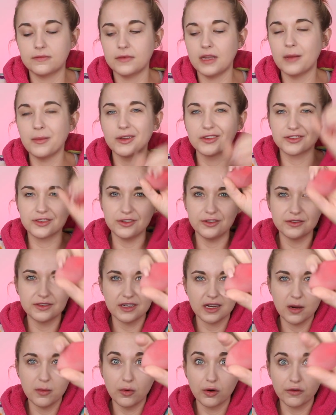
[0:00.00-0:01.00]
I'm also
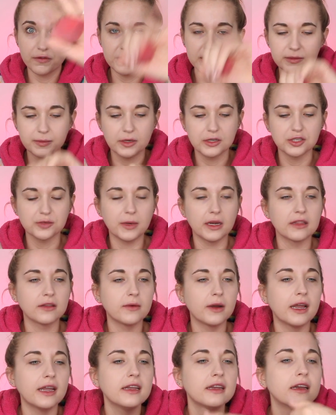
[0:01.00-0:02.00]
using a Morphe sponge, by the
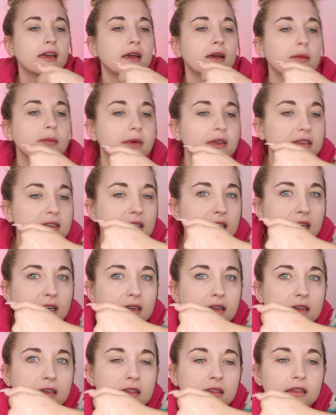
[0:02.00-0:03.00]
way, but
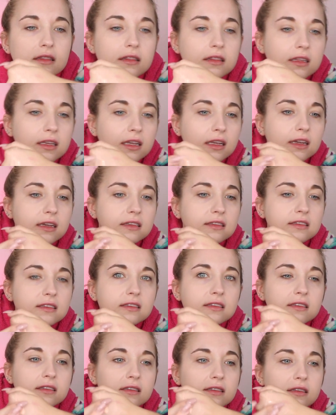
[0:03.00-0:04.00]
see, the
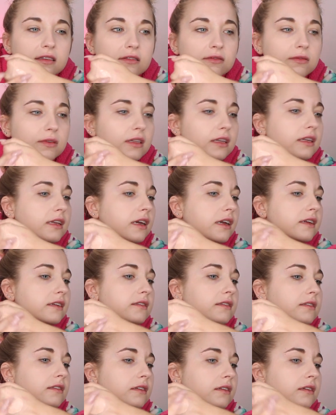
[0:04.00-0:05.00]
consistency is really
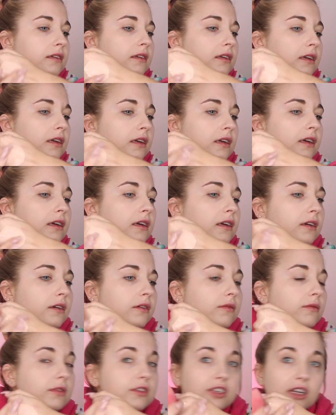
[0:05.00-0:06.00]
nice,
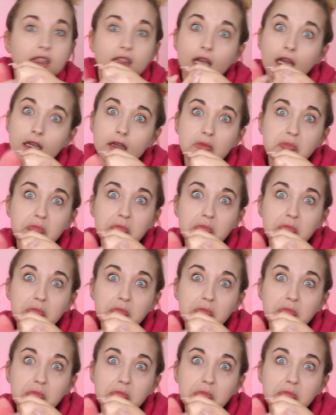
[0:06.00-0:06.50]
which I like.